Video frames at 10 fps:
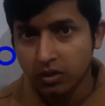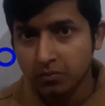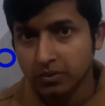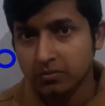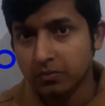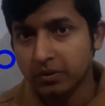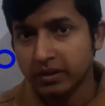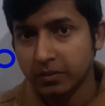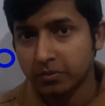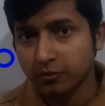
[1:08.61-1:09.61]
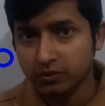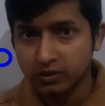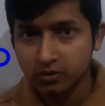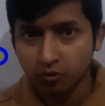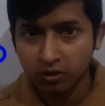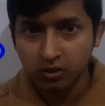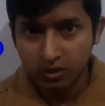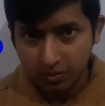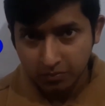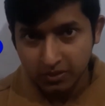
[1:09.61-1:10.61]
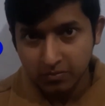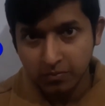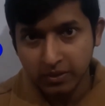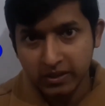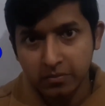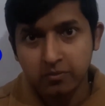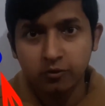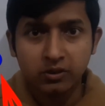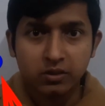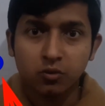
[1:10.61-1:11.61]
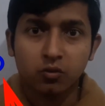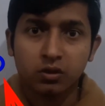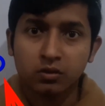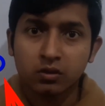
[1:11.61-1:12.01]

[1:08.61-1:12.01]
must be printed before this node, must be printed before this node.